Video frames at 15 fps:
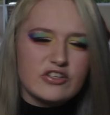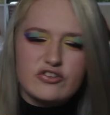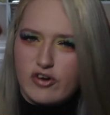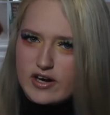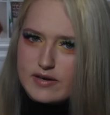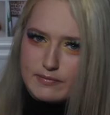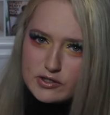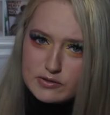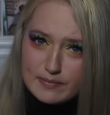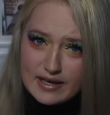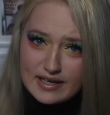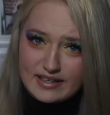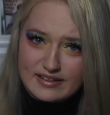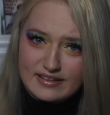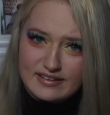tried much
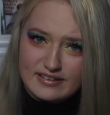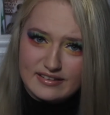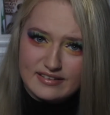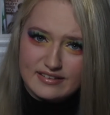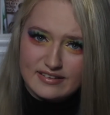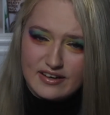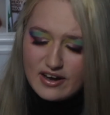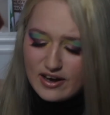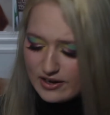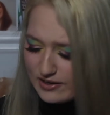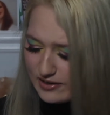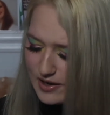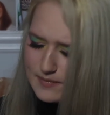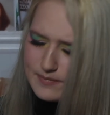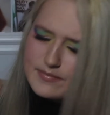black eyeshadow,
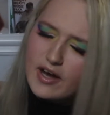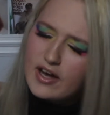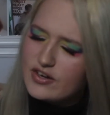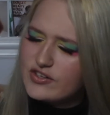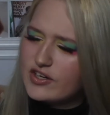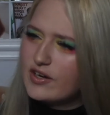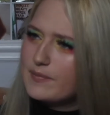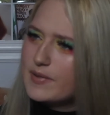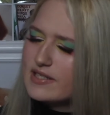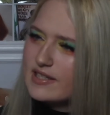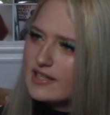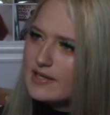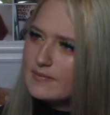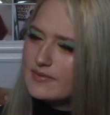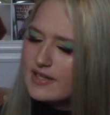I was about to
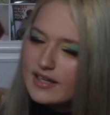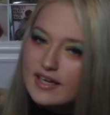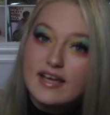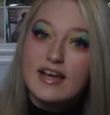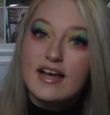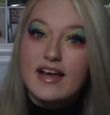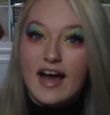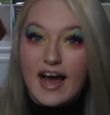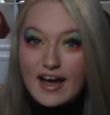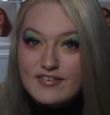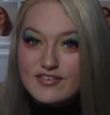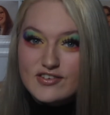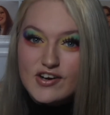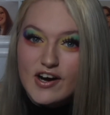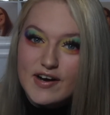say lipstick. I
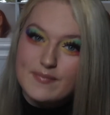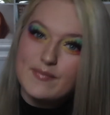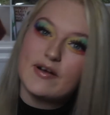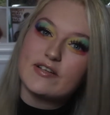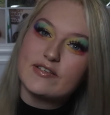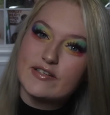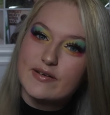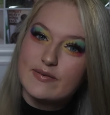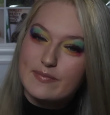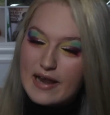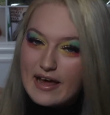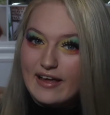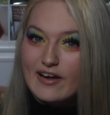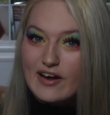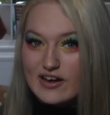haven't tried much
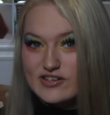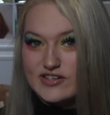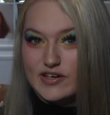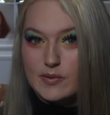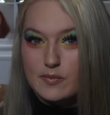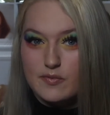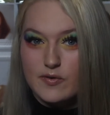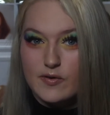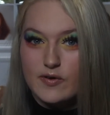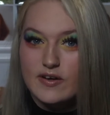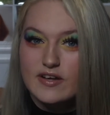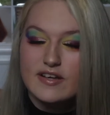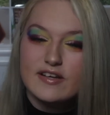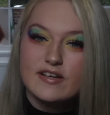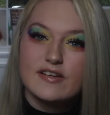black eyeshadow before.
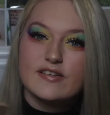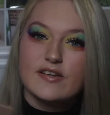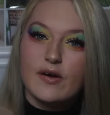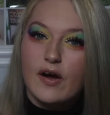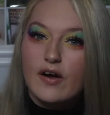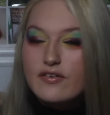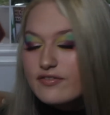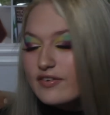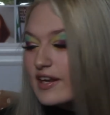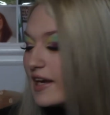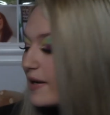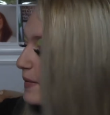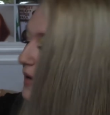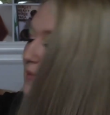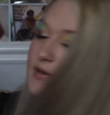So
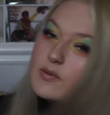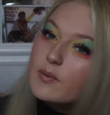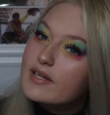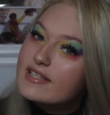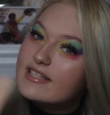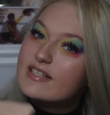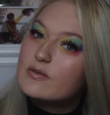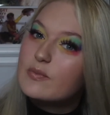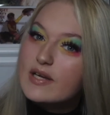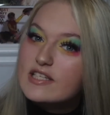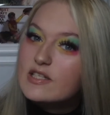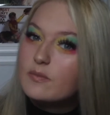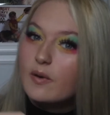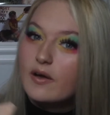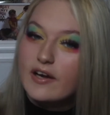hopefully maybe
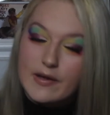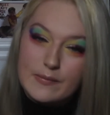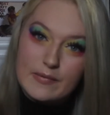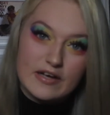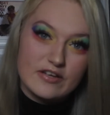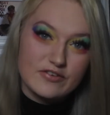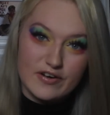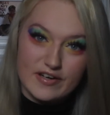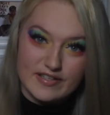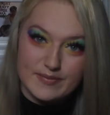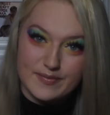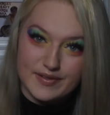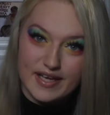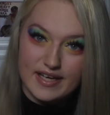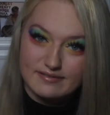2021 I might try
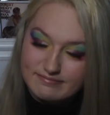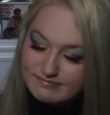some of that.